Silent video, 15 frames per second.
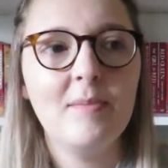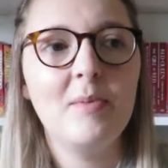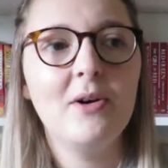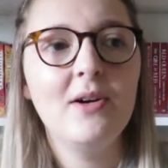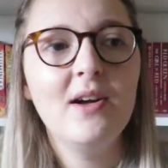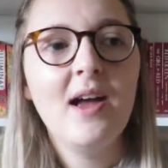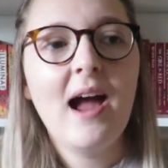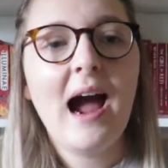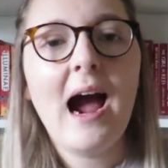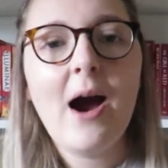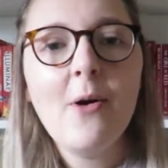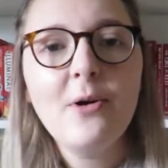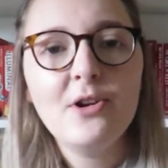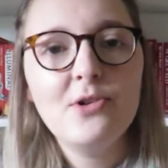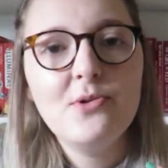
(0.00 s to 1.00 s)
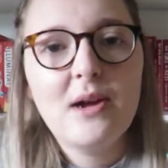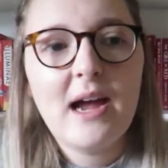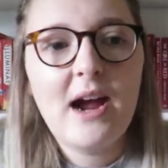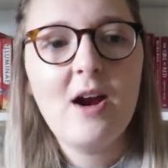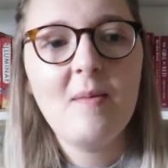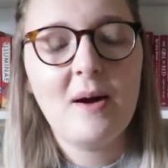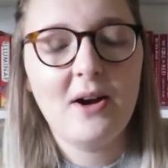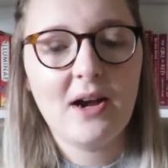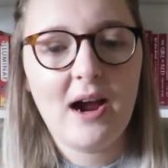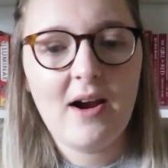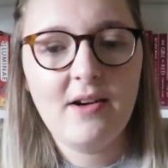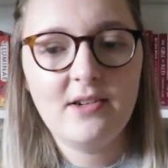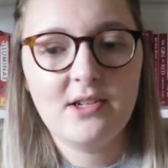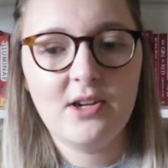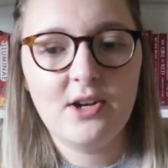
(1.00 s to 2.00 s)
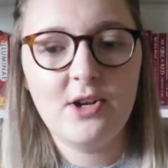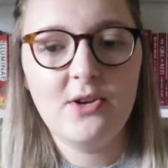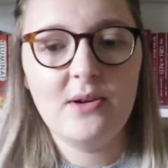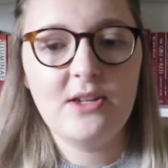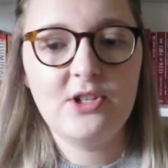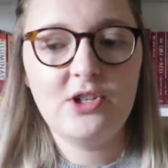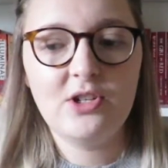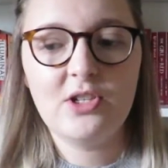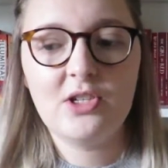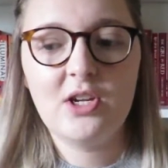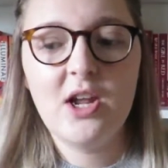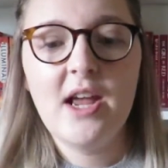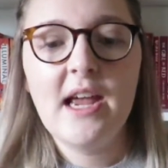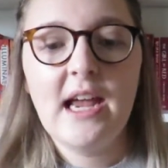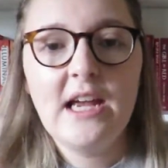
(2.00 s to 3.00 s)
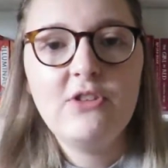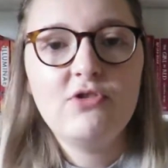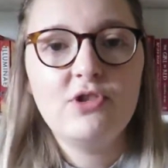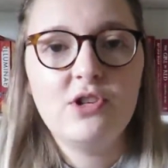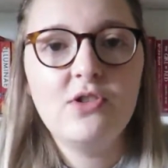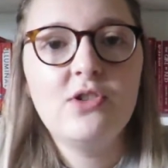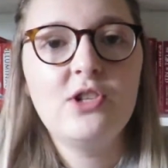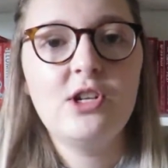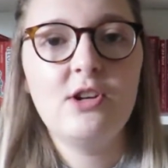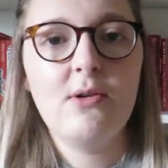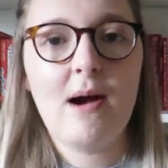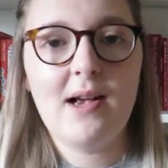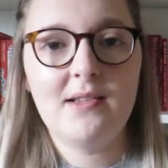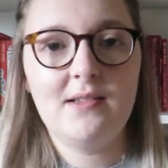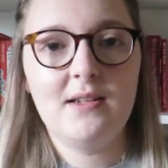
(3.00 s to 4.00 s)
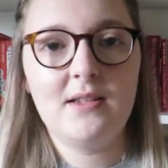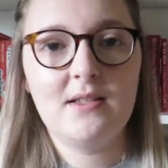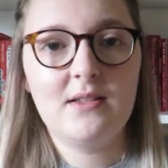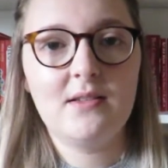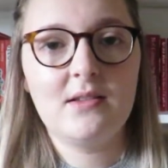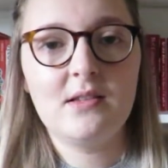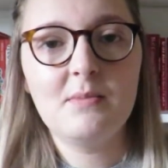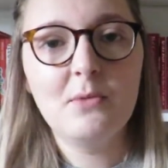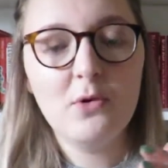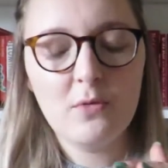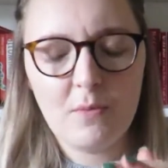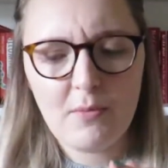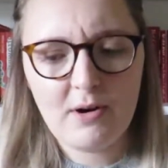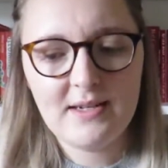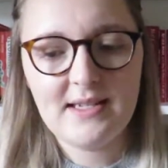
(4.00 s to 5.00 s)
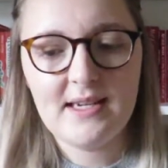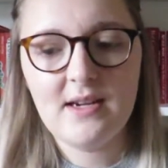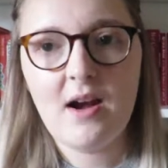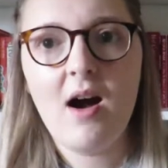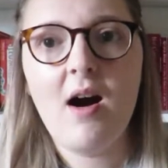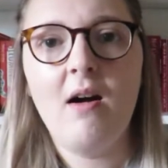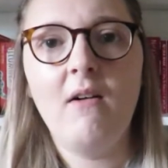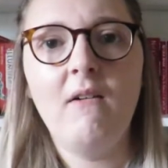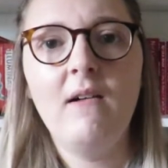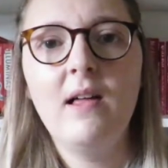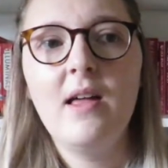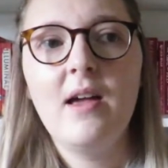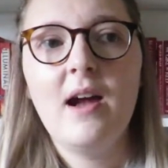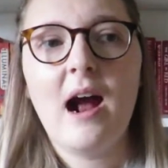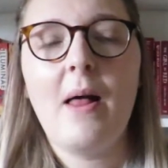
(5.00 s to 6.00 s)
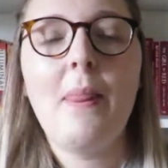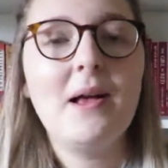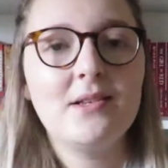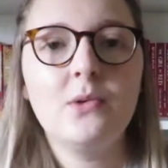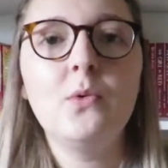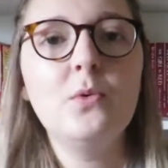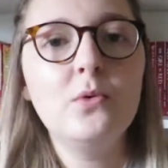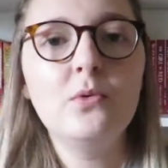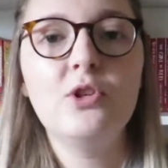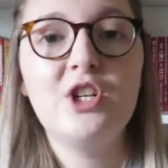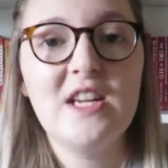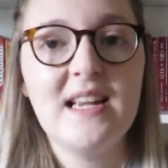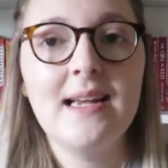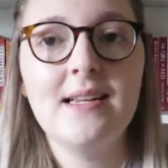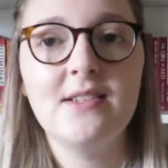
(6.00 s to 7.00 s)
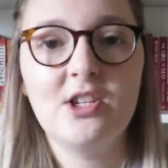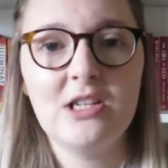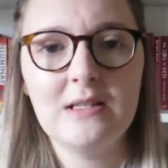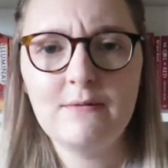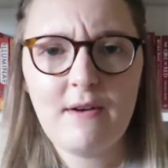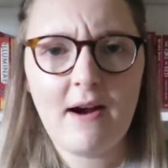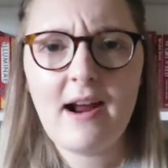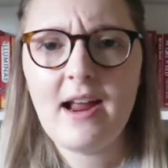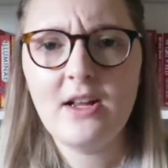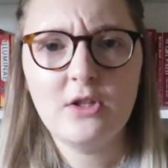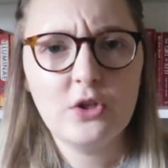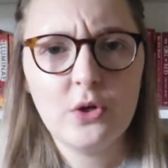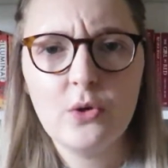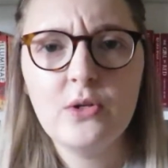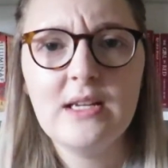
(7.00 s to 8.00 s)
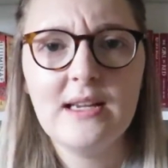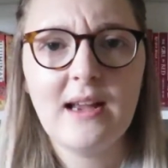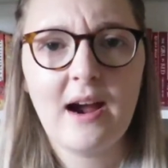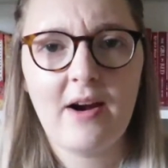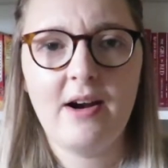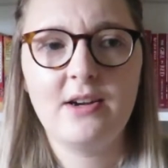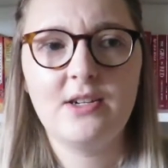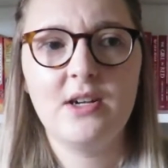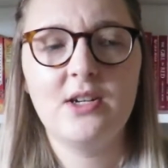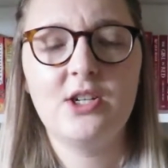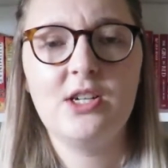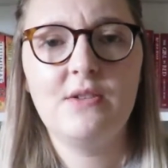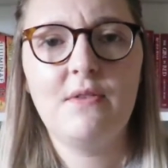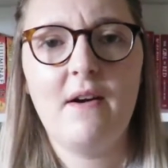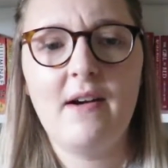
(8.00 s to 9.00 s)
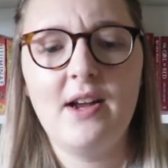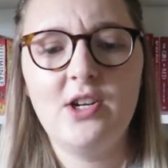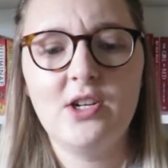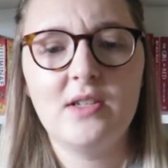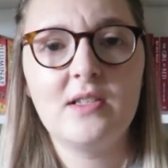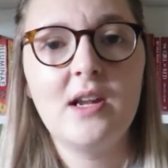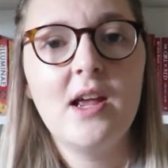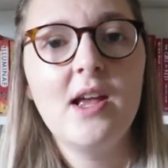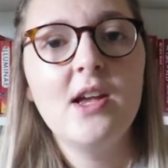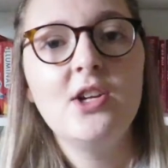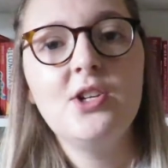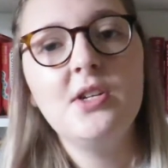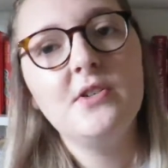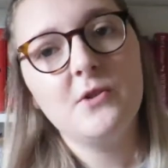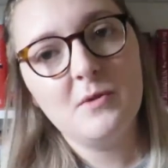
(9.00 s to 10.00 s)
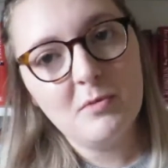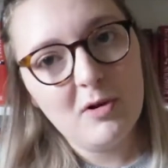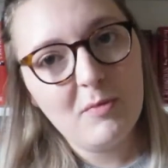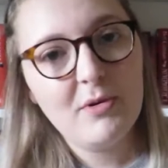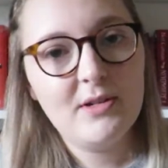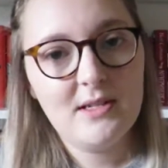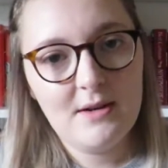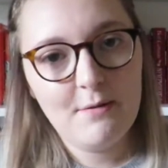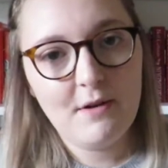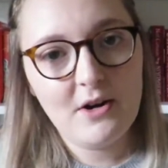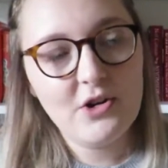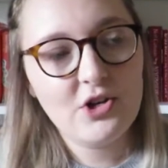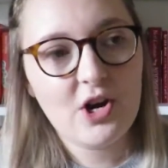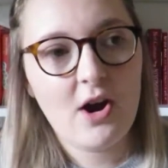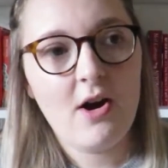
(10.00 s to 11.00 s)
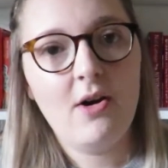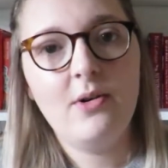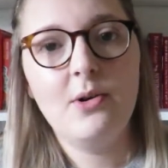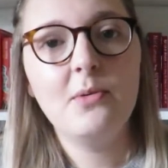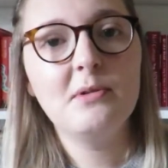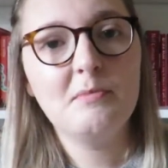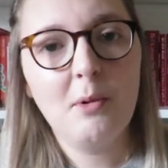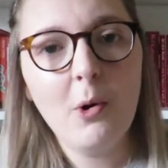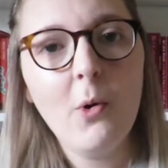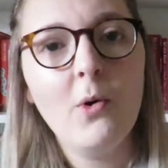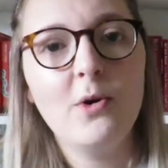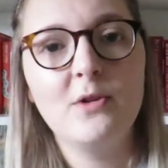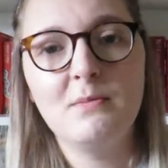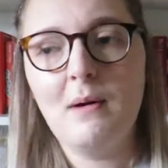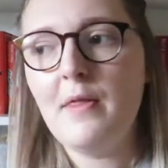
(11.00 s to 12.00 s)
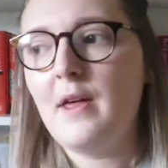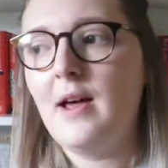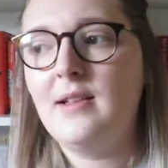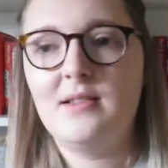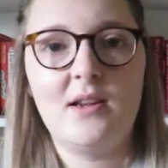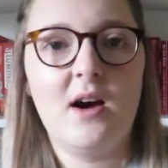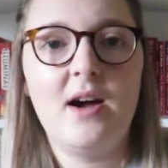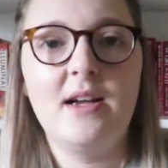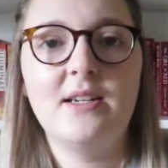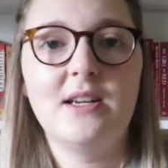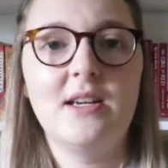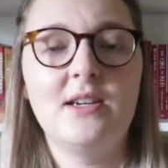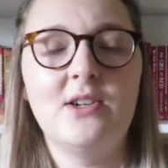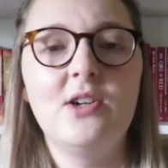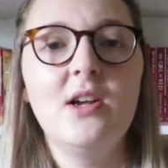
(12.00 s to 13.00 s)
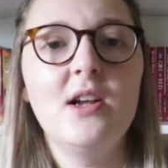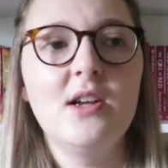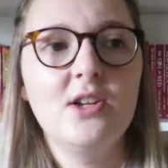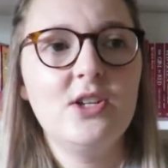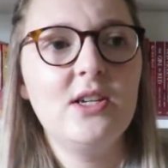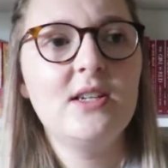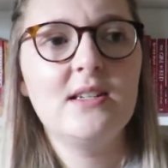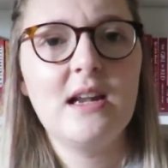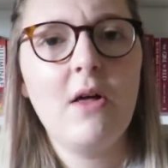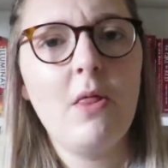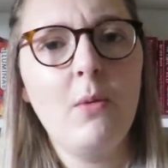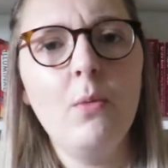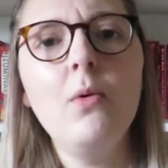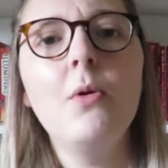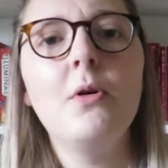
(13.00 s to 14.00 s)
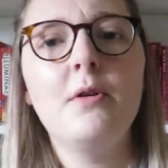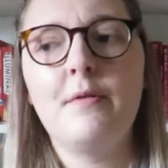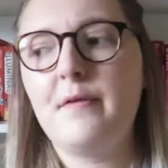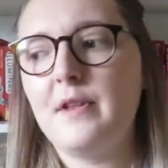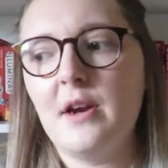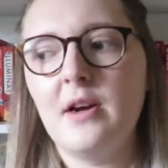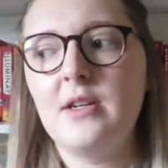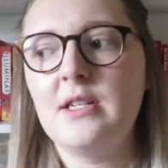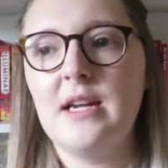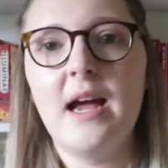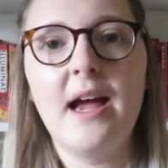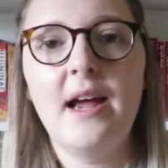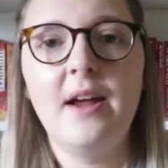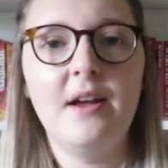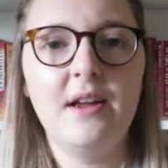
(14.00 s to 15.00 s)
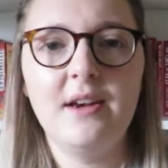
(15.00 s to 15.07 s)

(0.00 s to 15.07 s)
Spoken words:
But how can you care about a character who is just introduced to you as this small pretty girl and that's all she is? She's a very 2D character. She's a small pretty French girl who is poor, whose mother has died, and she is now the ward of Thénardier.